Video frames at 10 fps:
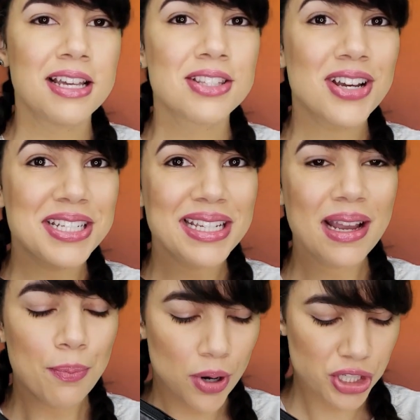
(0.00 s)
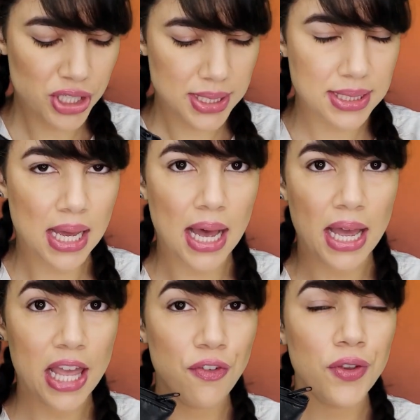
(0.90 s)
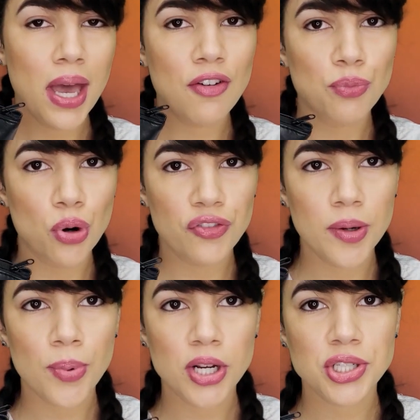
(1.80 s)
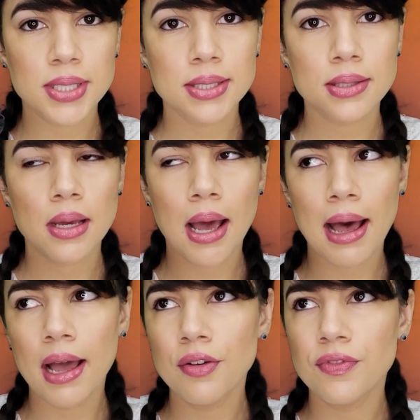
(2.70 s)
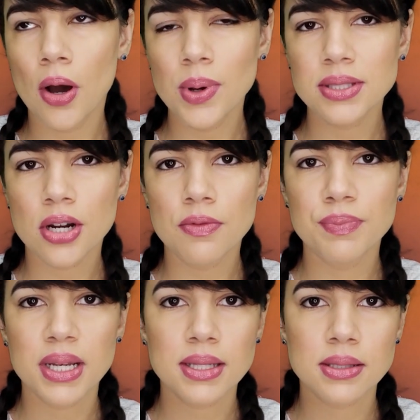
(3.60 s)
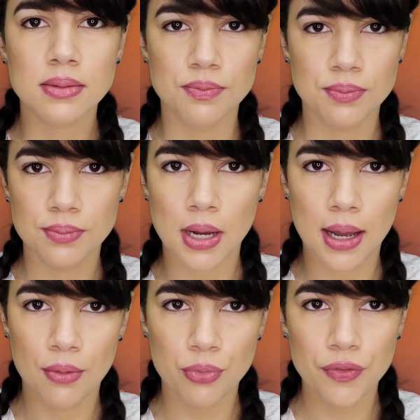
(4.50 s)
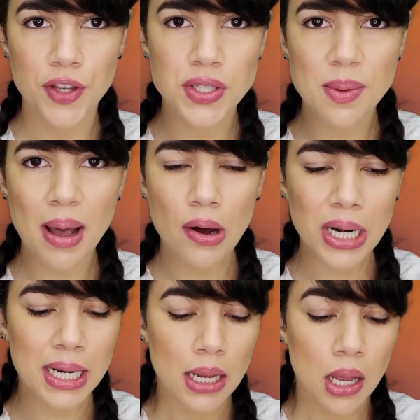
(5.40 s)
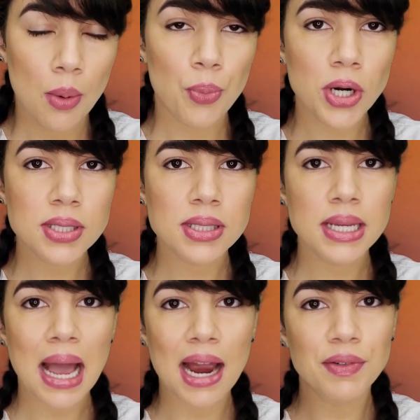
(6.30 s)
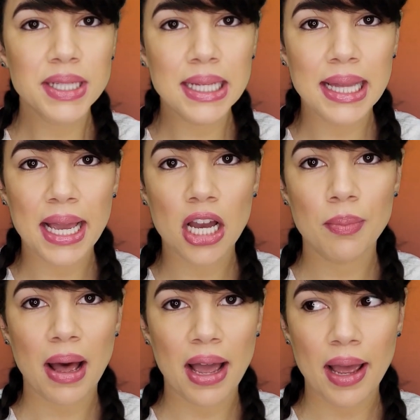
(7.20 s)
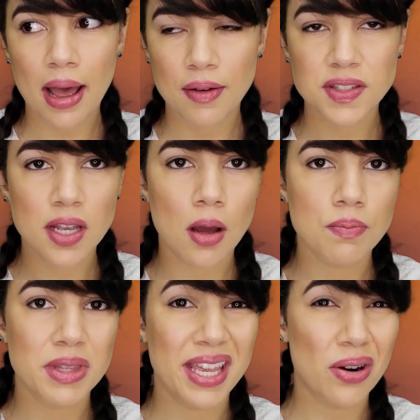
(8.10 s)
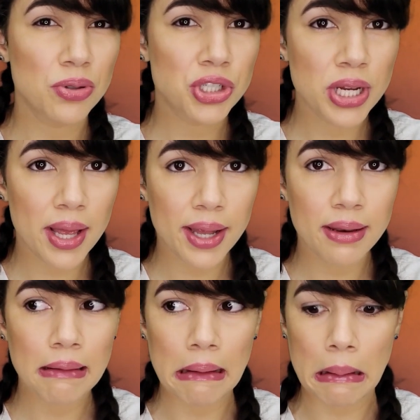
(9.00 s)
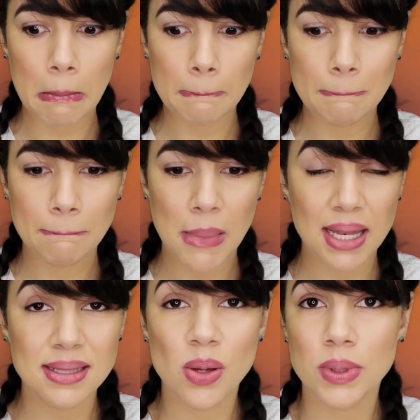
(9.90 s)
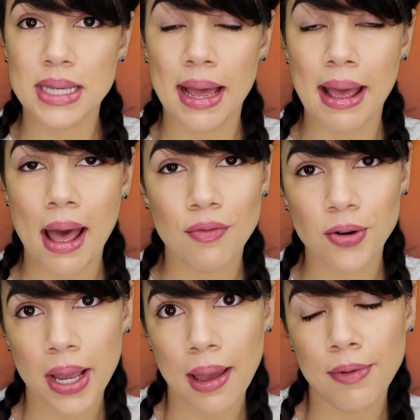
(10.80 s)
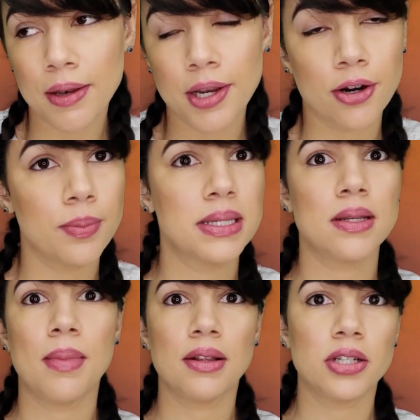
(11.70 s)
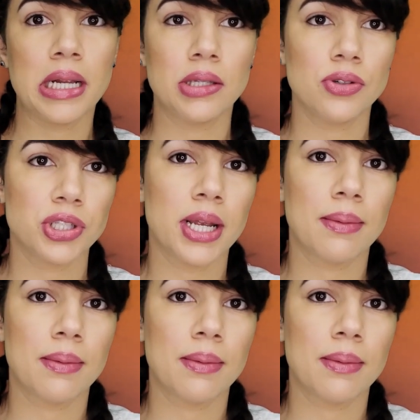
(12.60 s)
So I did get brushes. If you have Morphe brushes, I've always heard mixed reviews about it. Personally, I really like them. I have some. They don't shed. At least the ones I have, okay? I mean, there are going to be some out there that do shed.